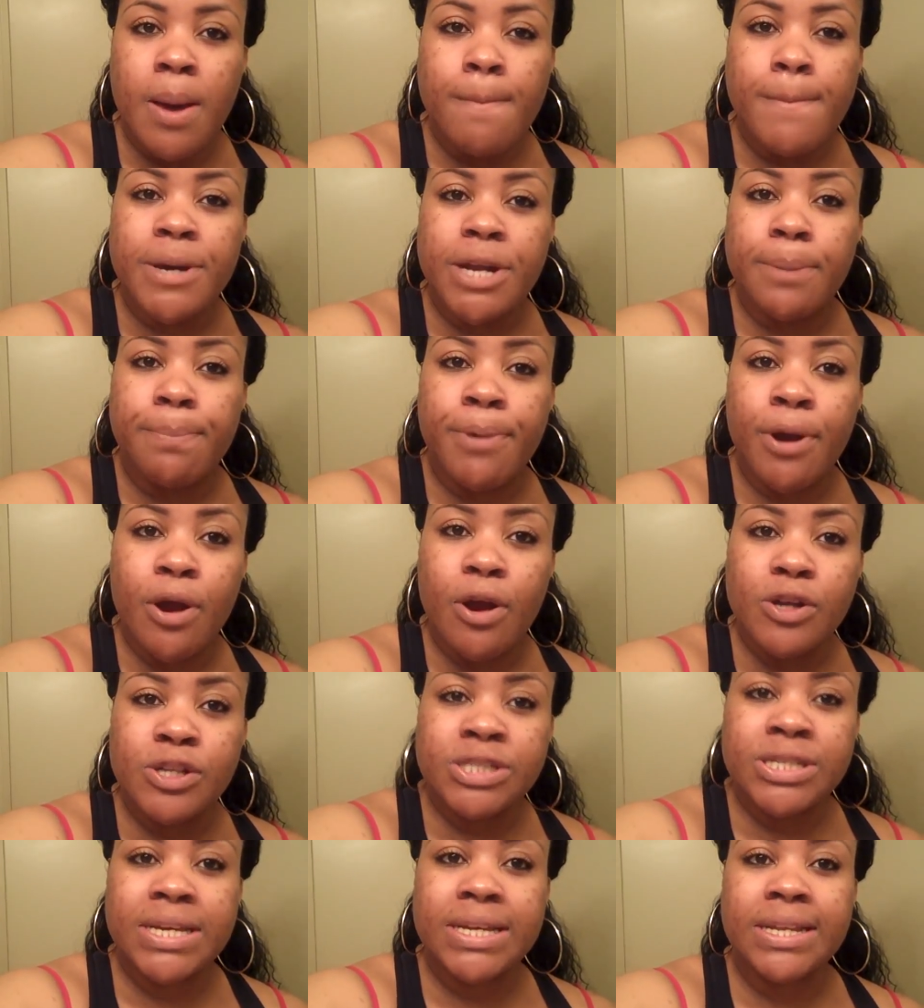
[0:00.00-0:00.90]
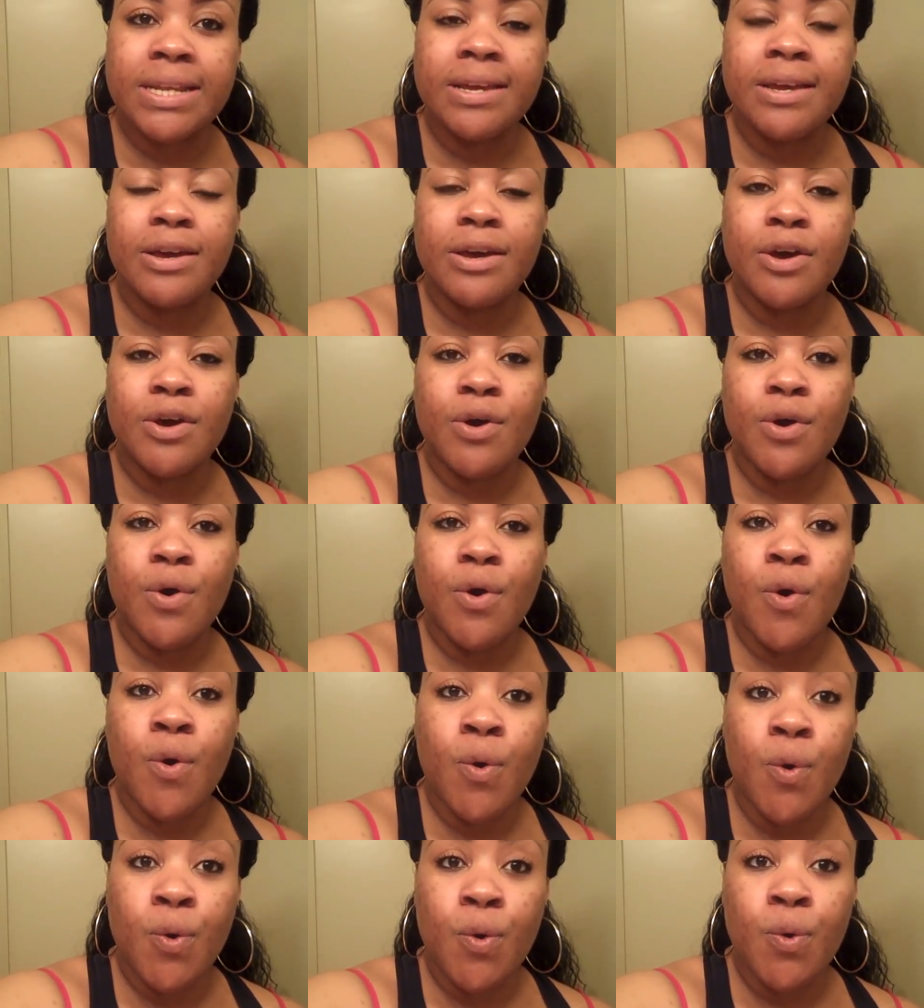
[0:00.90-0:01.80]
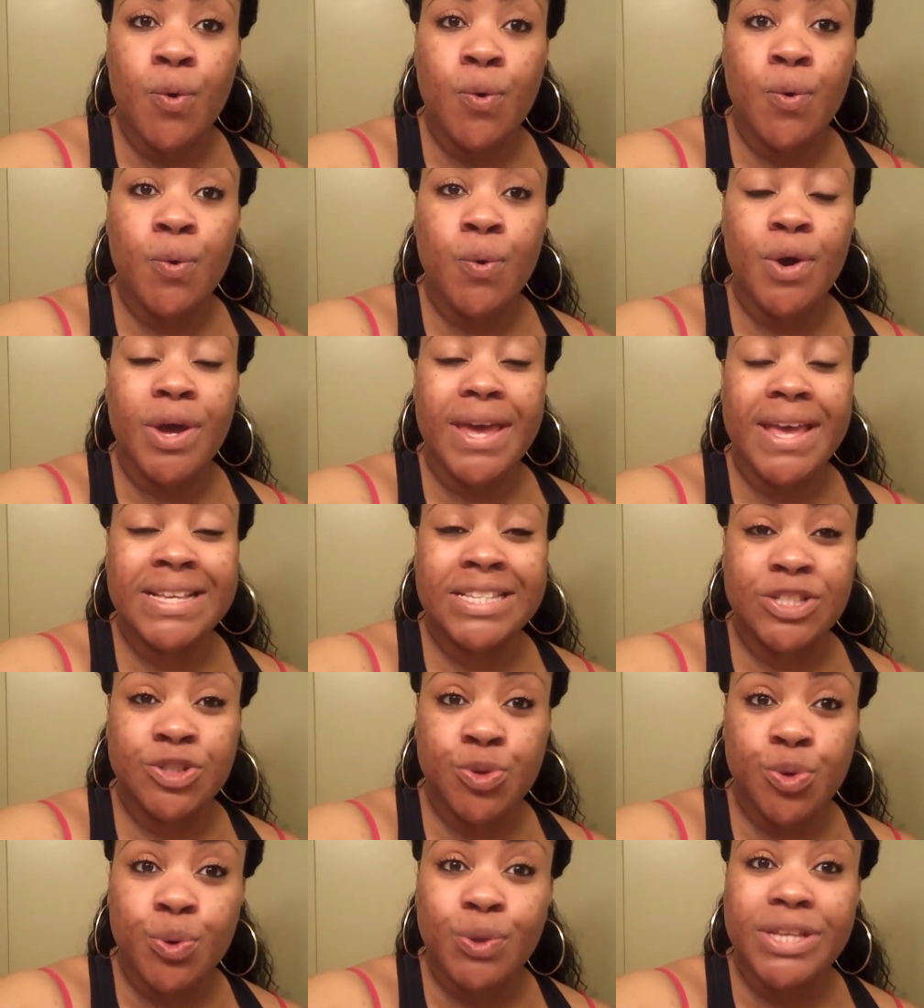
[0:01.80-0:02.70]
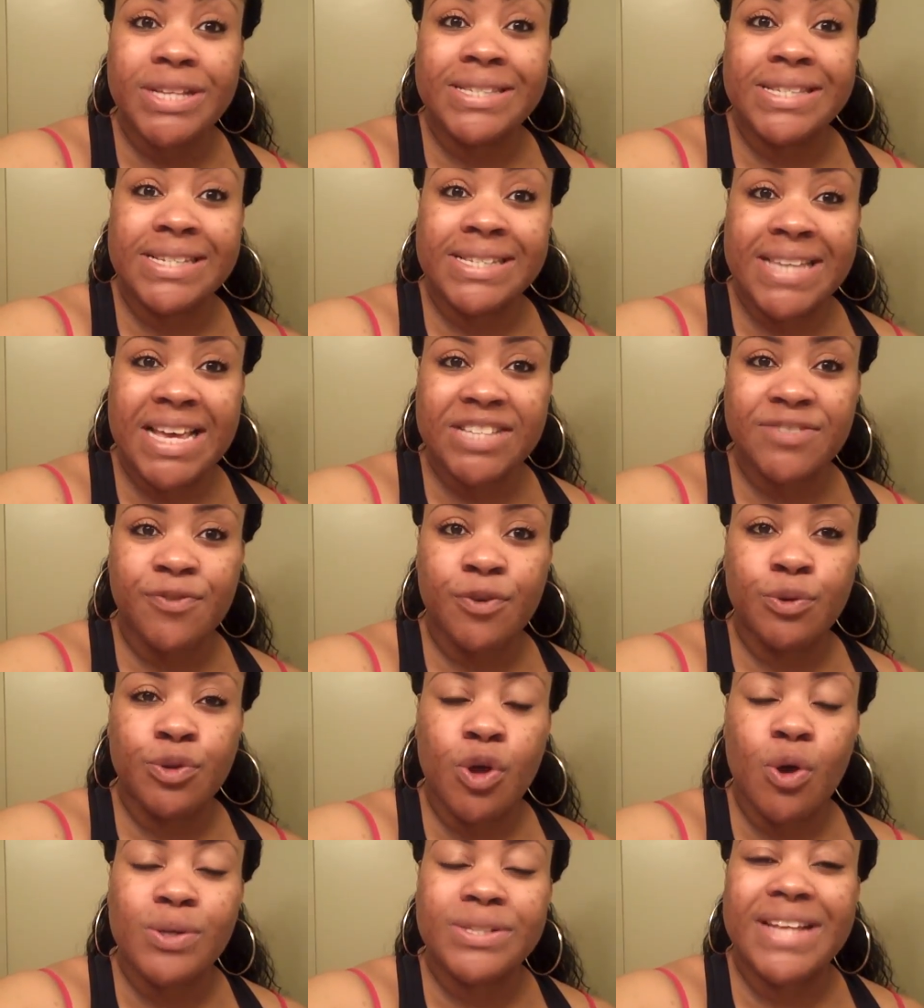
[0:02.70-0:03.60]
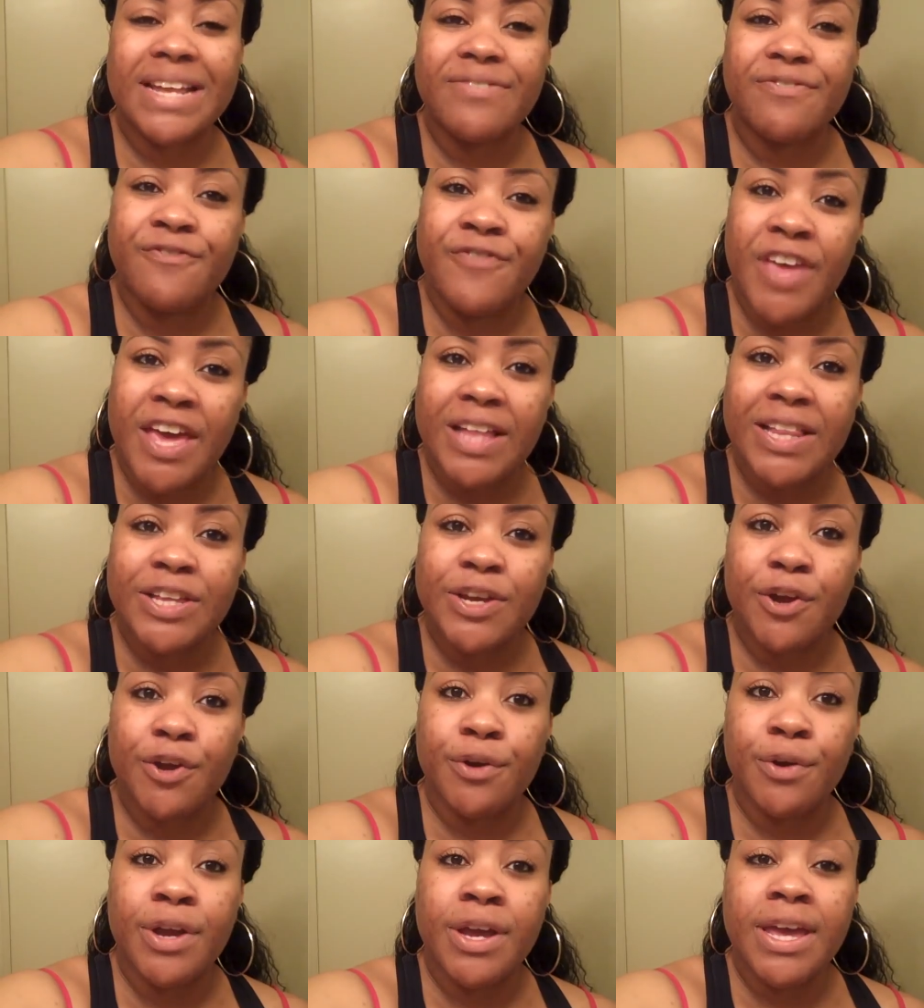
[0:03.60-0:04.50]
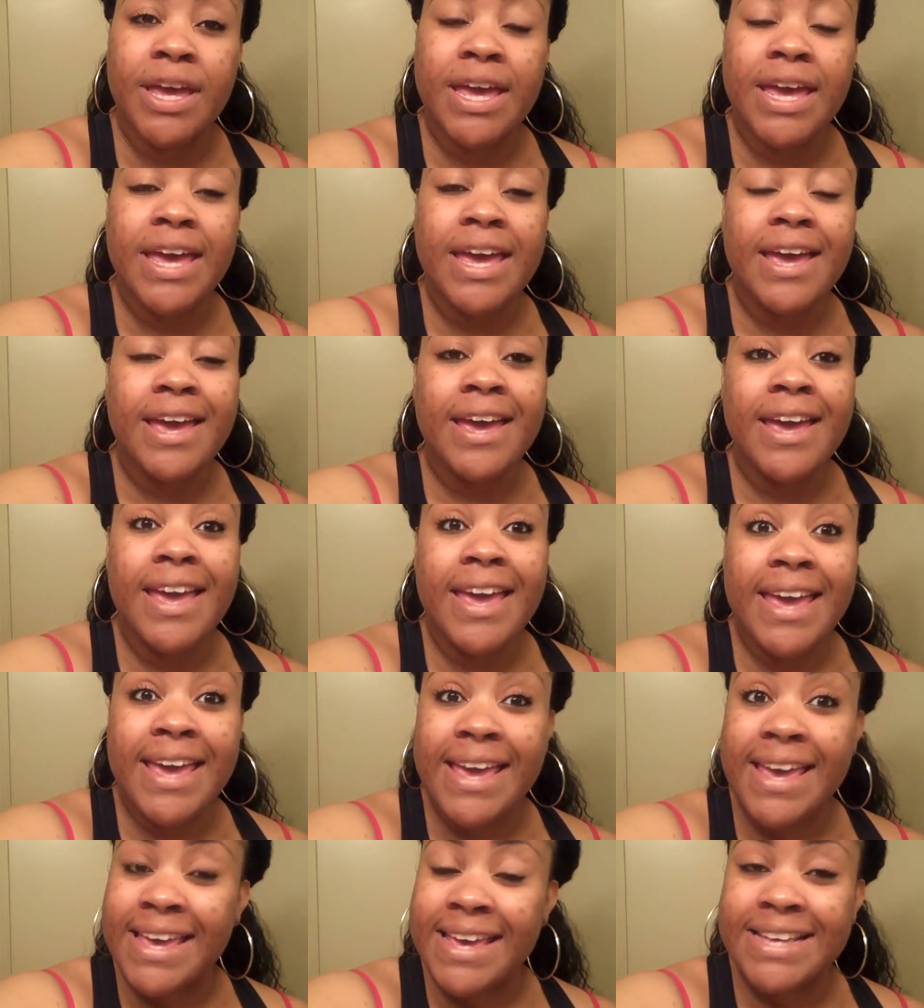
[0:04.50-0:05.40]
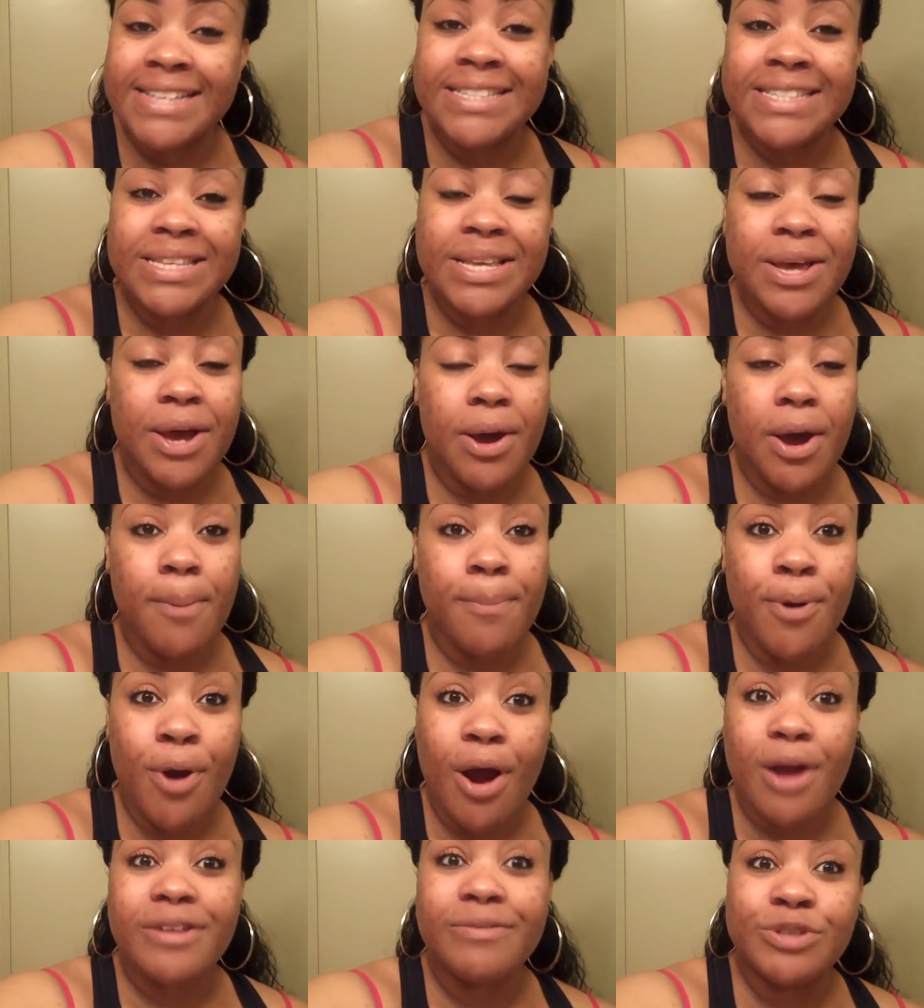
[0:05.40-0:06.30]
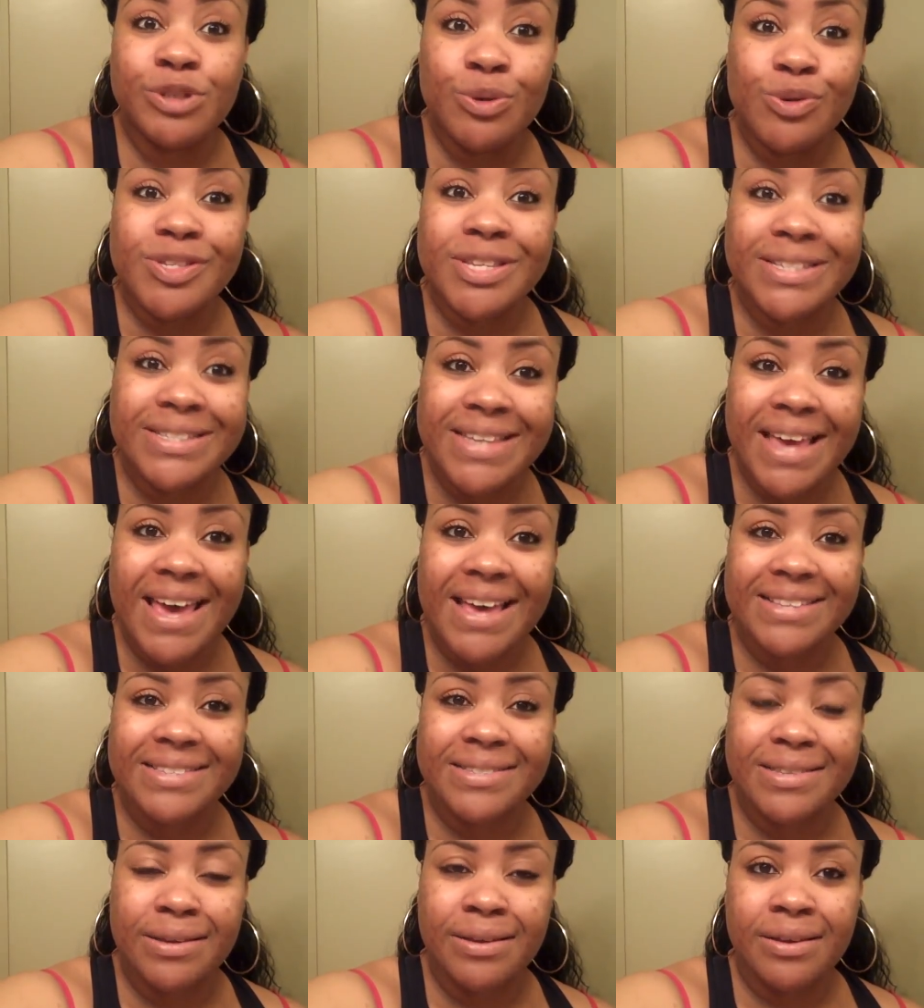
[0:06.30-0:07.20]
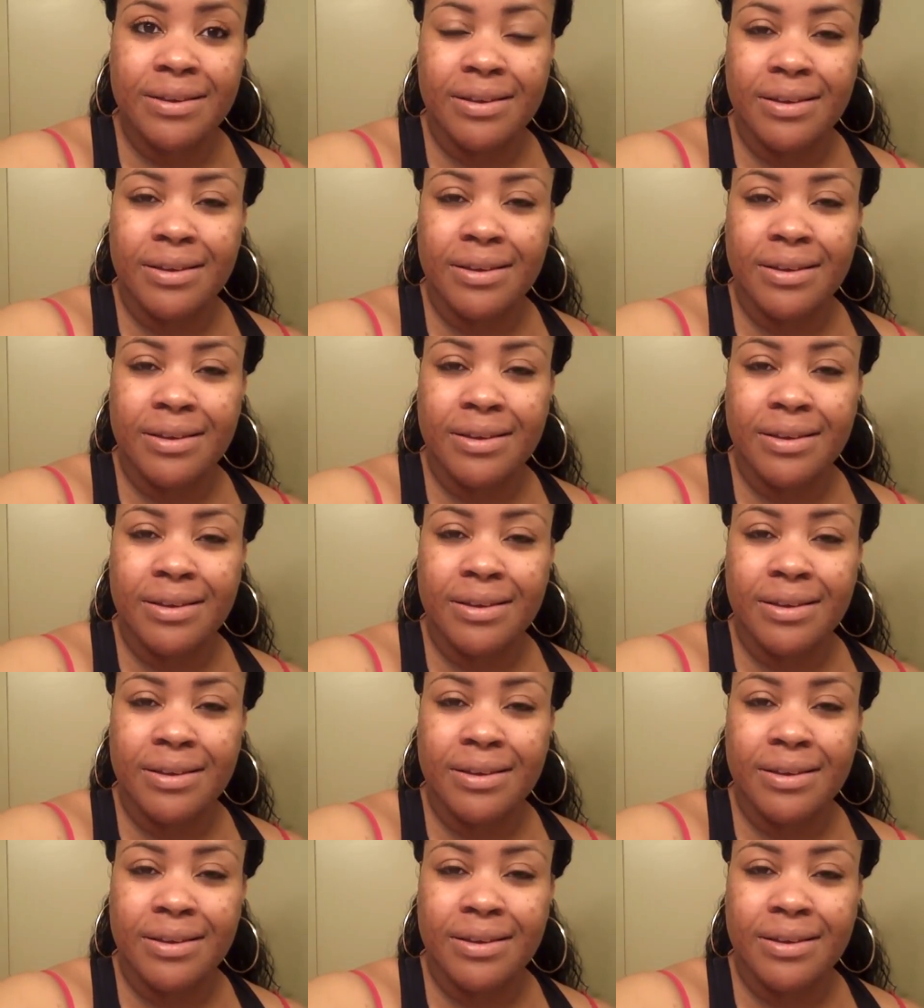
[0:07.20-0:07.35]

But a person who is truly successful knows that failure is a part of true success.